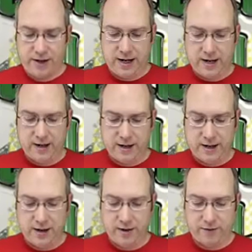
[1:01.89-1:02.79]
And
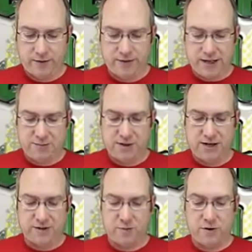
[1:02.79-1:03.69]
your different
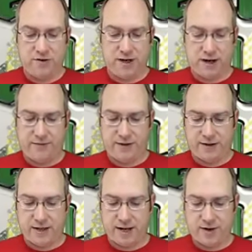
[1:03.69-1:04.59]
stabilizer modes have the
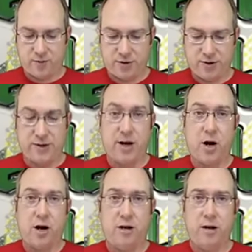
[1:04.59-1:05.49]
slider switches that
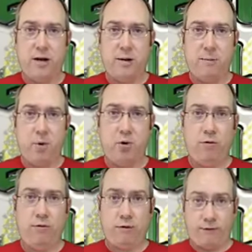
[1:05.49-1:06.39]
all
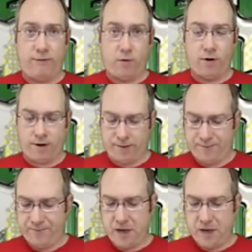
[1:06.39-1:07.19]
move for you.